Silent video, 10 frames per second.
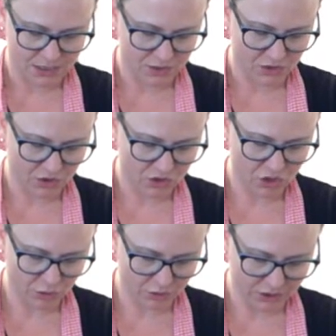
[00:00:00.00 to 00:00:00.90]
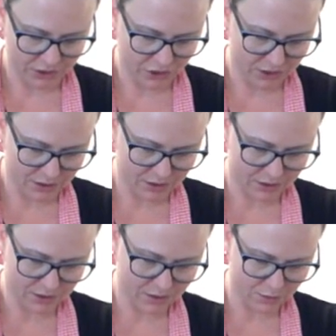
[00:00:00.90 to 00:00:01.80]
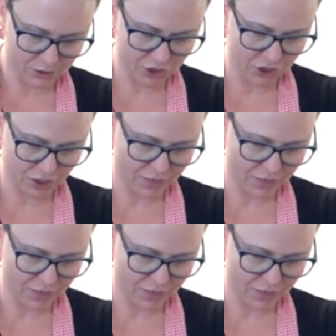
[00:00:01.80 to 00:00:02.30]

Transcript: So delicious. We're just going to